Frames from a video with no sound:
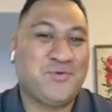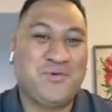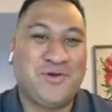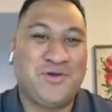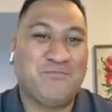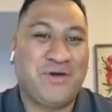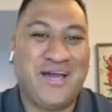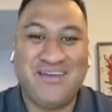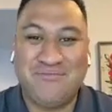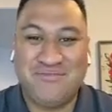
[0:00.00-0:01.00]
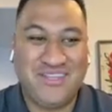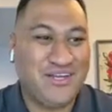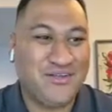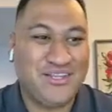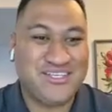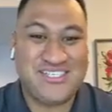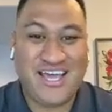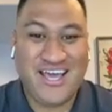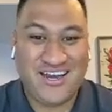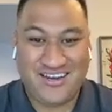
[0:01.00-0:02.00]
We were buying, the
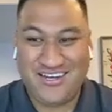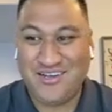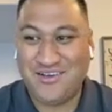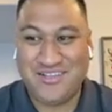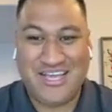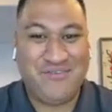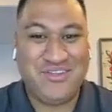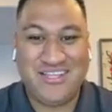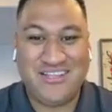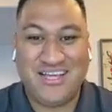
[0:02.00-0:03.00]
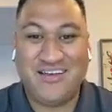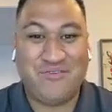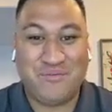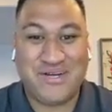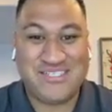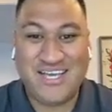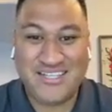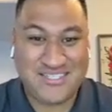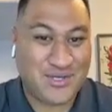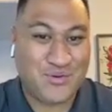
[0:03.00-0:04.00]
set, everything that for my
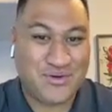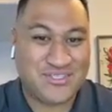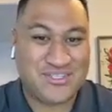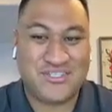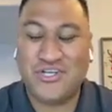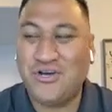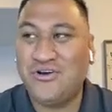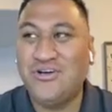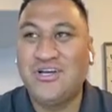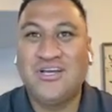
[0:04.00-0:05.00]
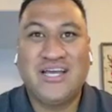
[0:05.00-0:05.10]
set to go onto the show.